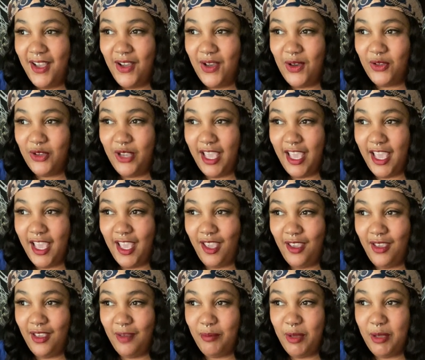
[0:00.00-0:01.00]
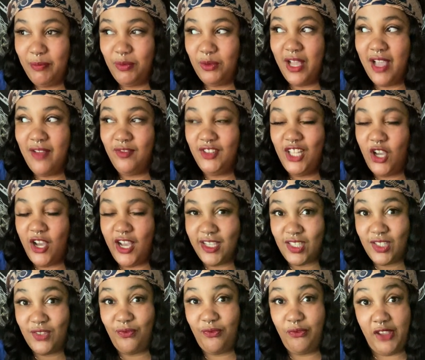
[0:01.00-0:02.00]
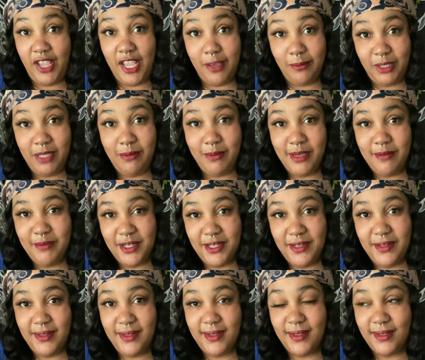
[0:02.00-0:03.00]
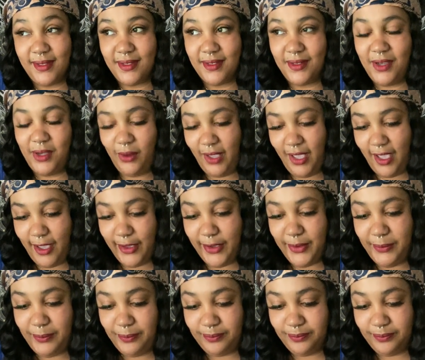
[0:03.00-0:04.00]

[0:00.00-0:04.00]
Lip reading: Okay? People have lost family members. Okay?